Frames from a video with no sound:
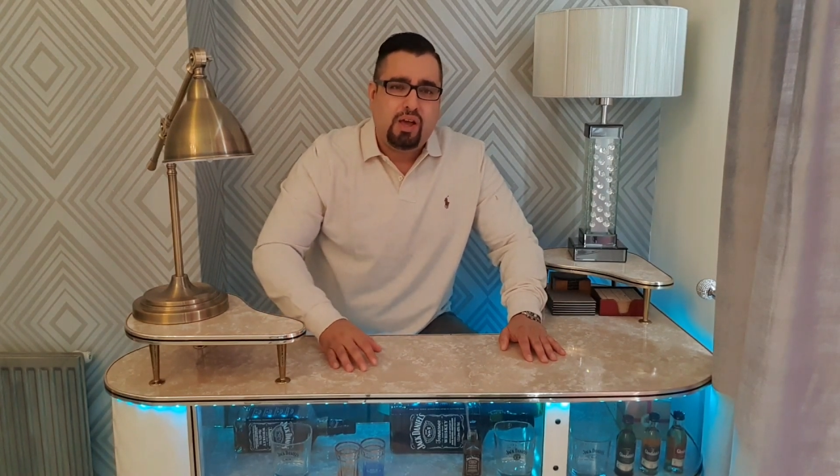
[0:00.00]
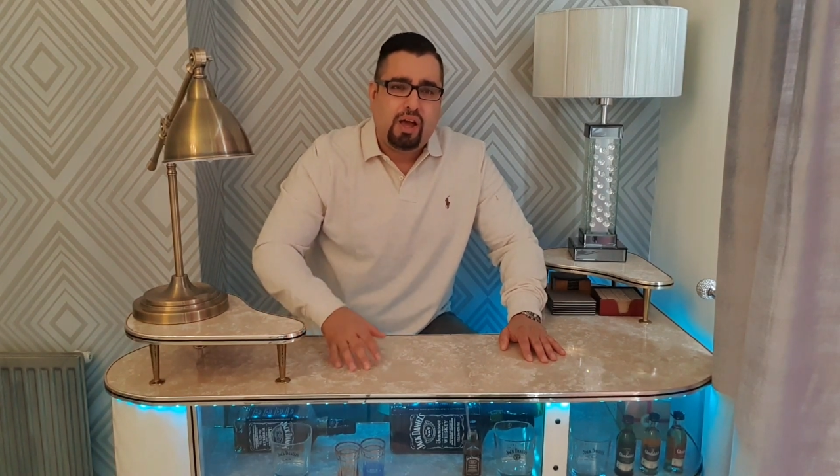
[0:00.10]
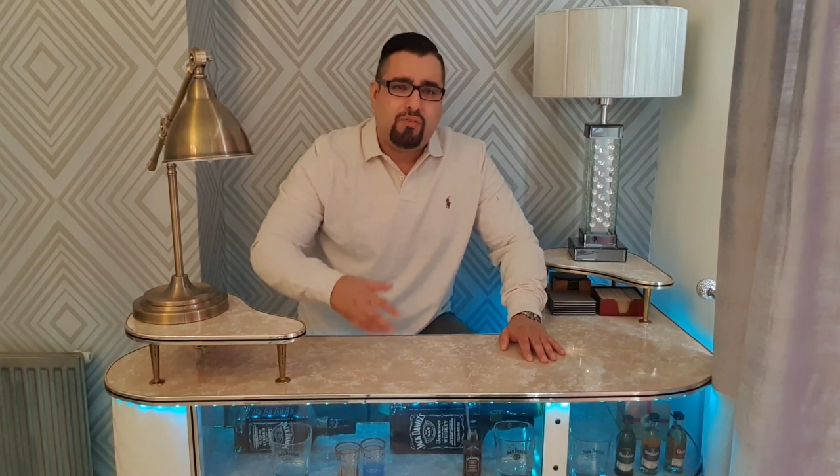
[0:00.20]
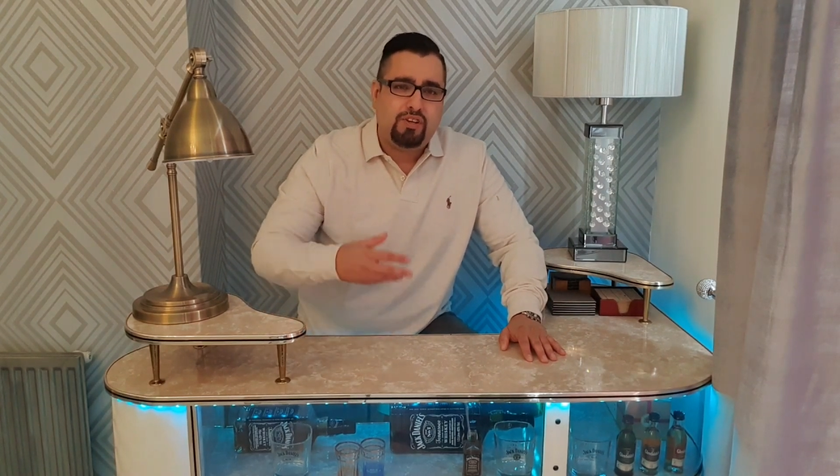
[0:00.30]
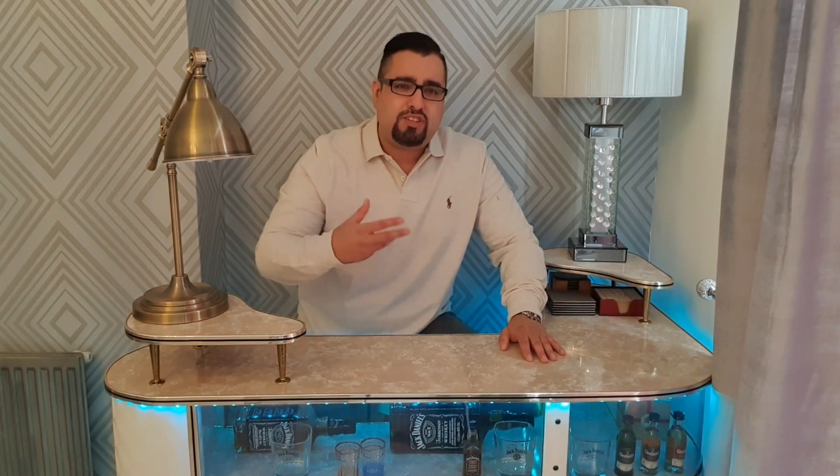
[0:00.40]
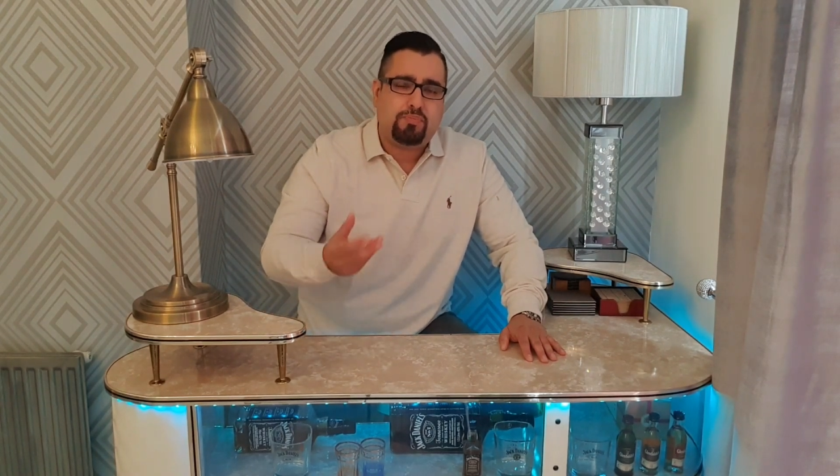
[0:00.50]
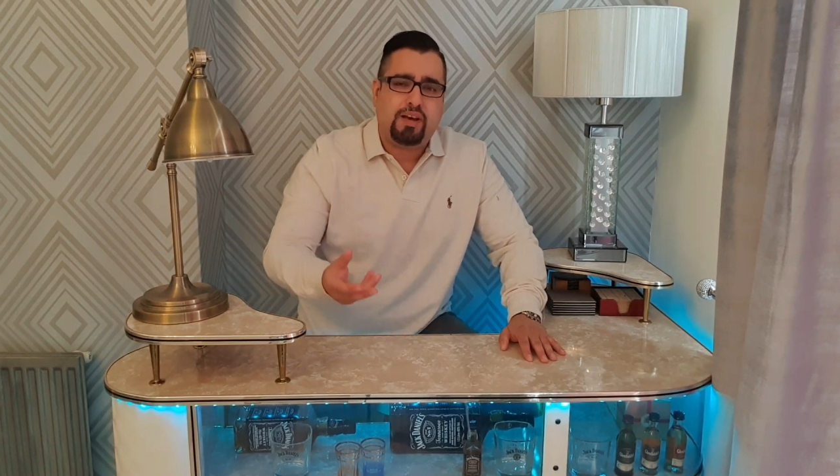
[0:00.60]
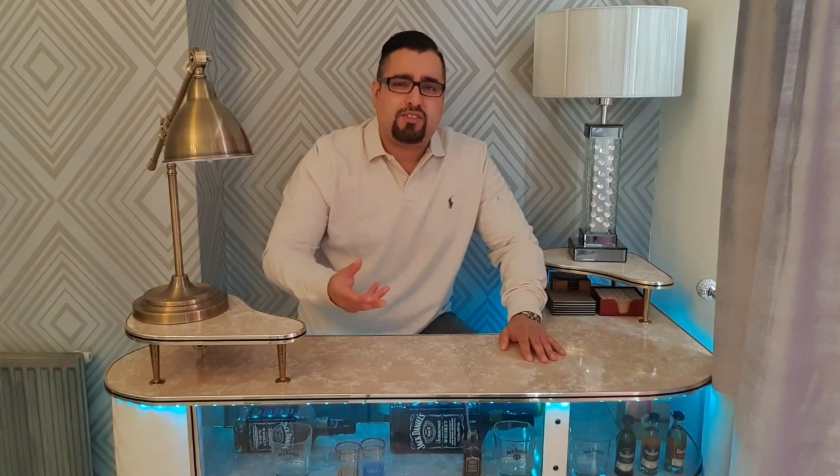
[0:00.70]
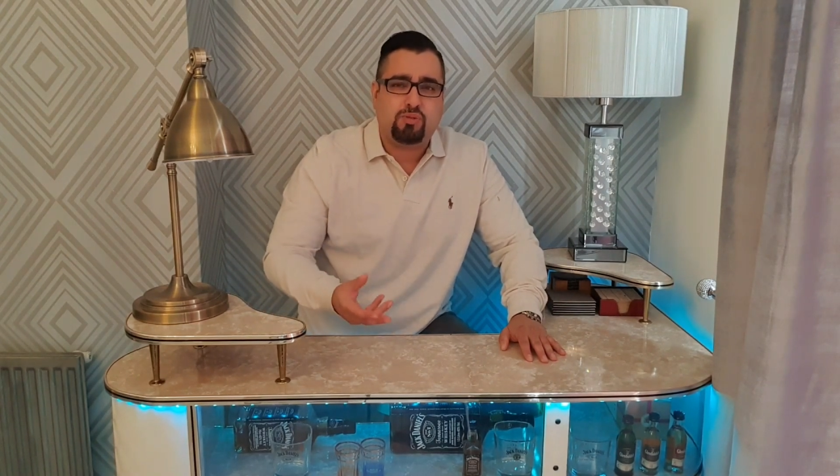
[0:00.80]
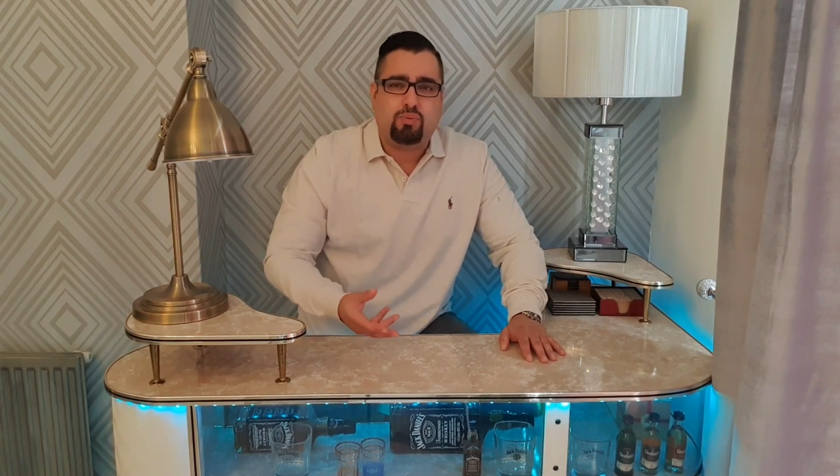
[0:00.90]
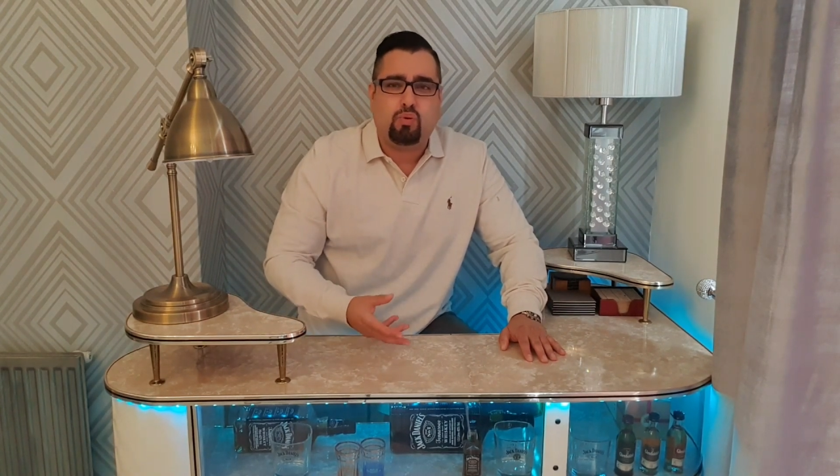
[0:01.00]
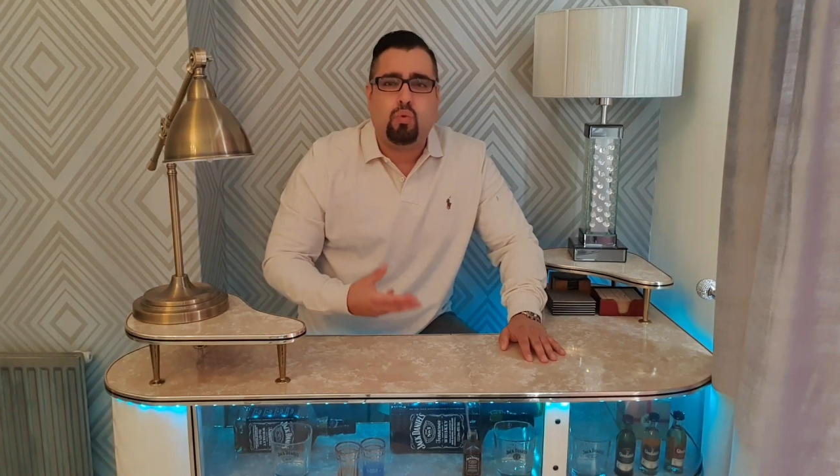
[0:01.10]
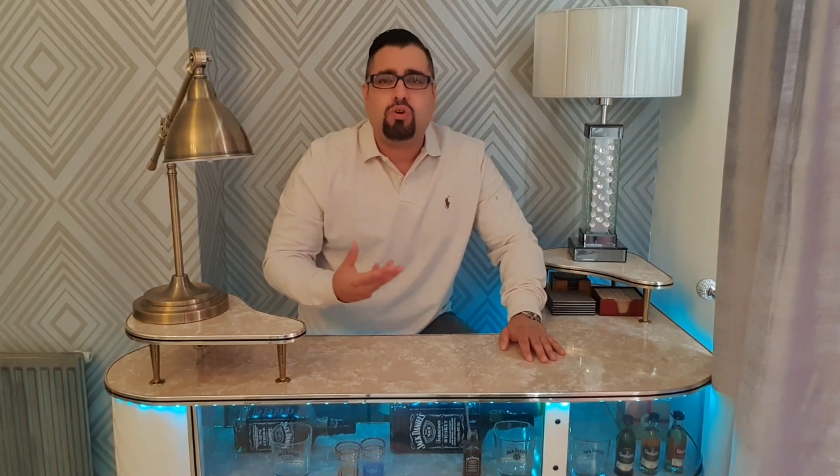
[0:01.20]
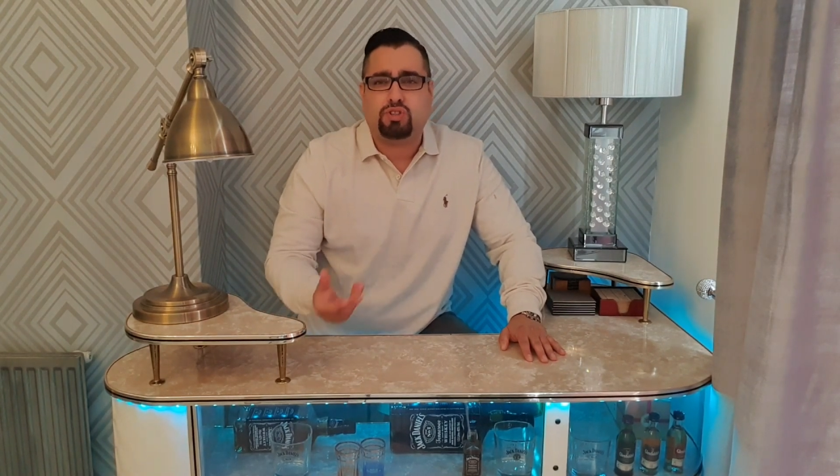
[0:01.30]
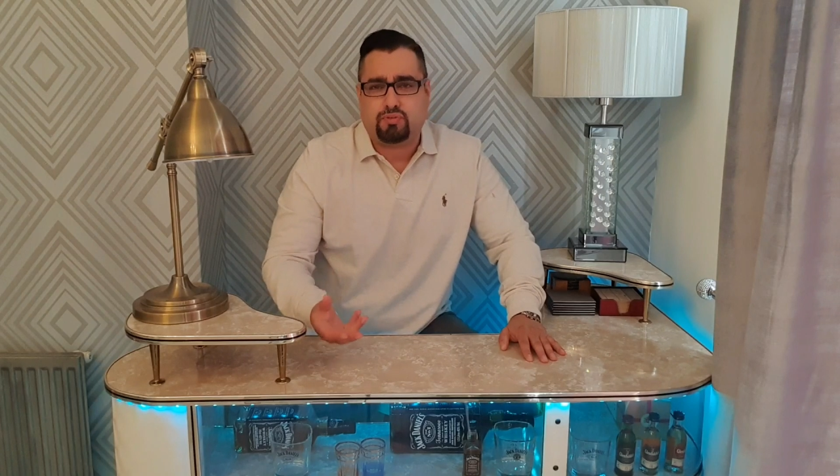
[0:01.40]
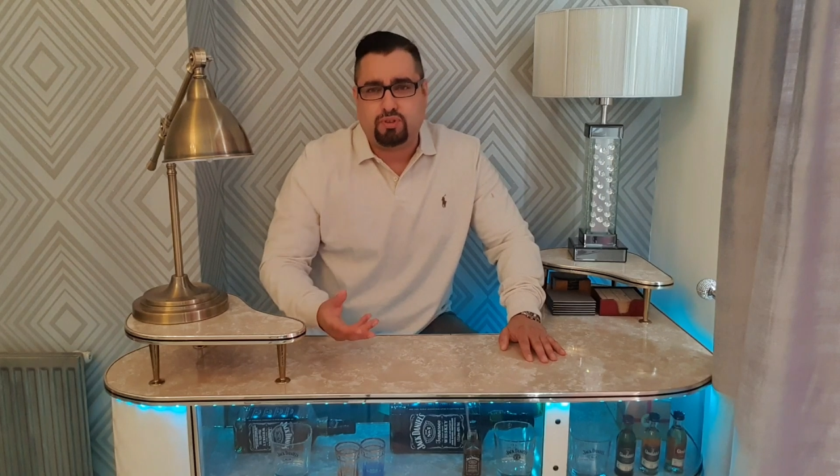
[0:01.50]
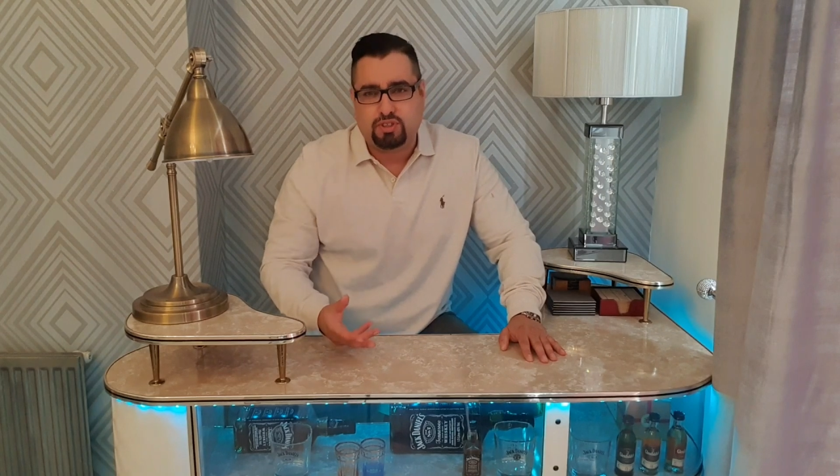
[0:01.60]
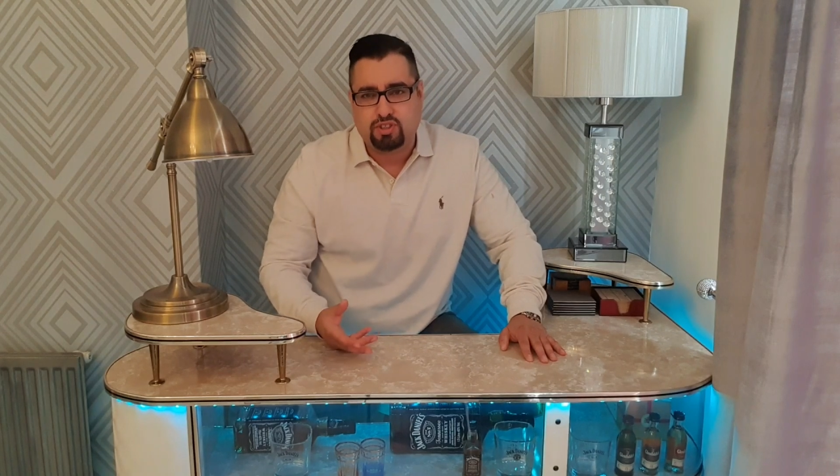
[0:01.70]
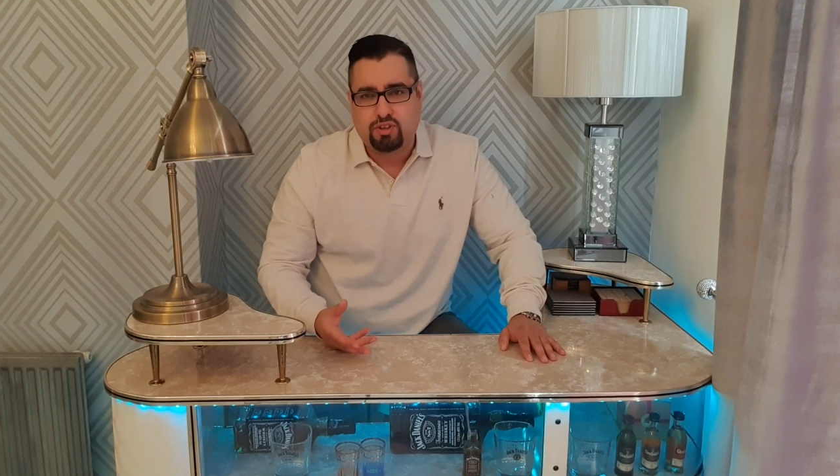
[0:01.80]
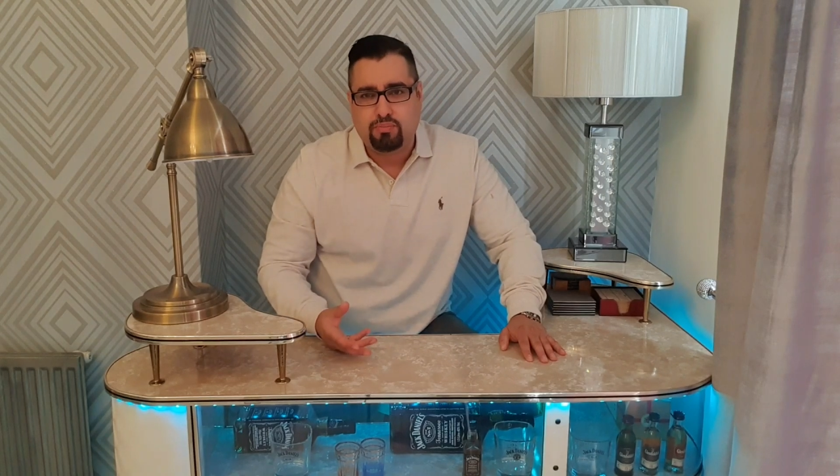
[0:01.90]
a respectable watch, for
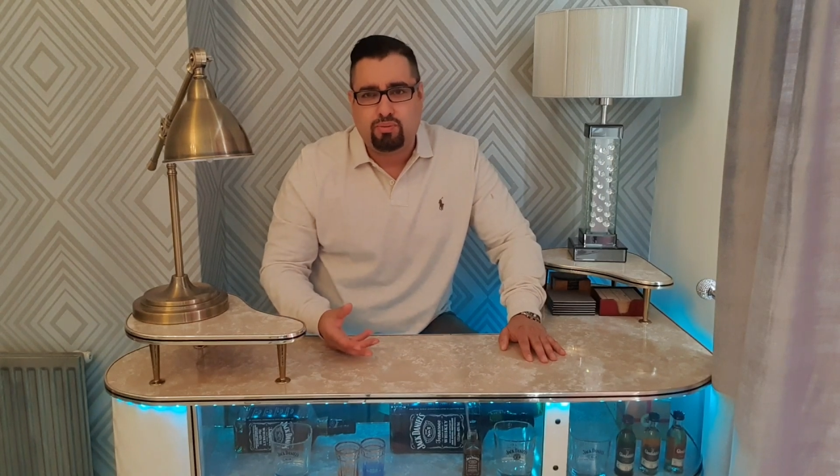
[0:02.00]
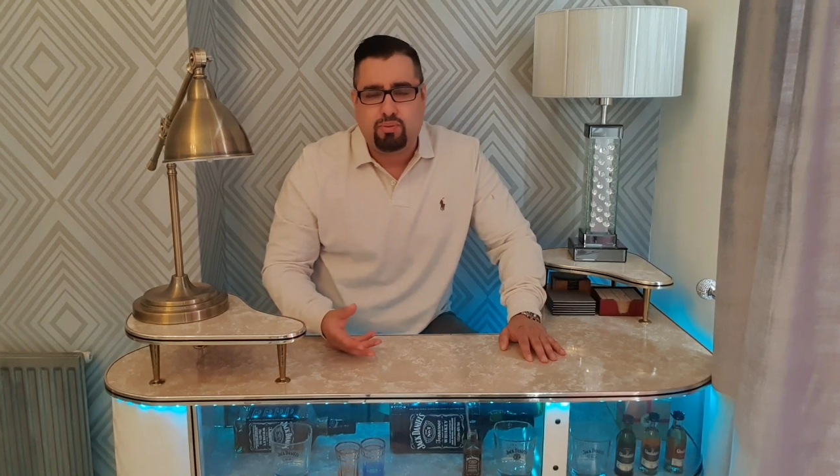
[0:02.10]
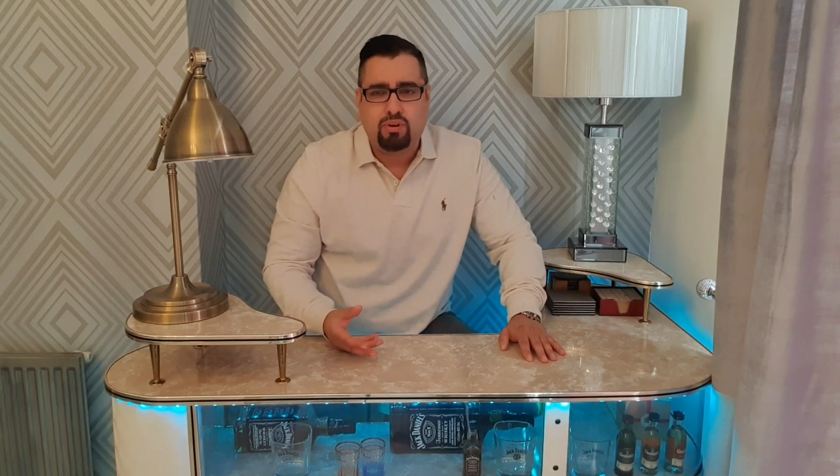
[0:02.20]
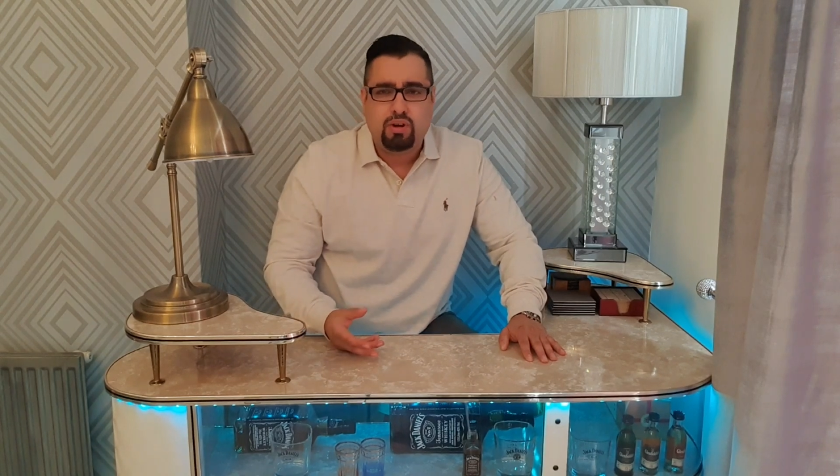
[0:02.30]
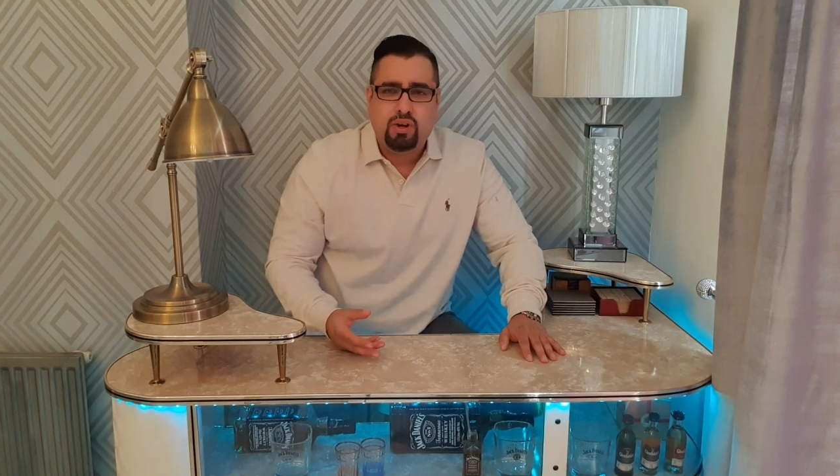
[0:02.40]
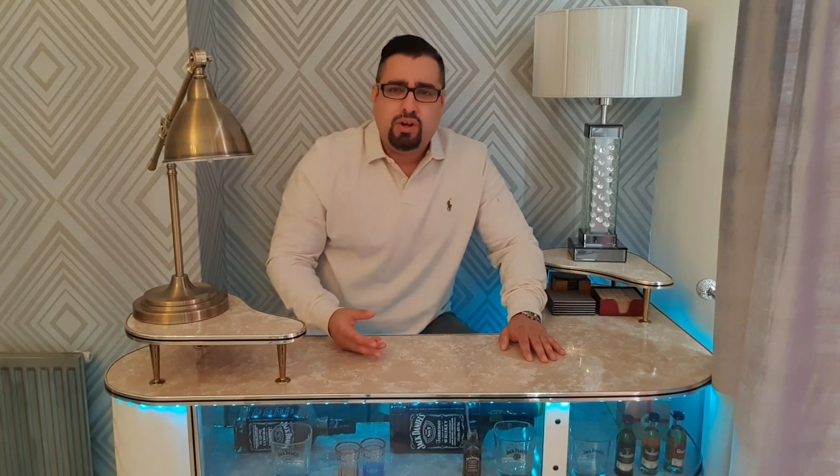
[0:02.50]
example,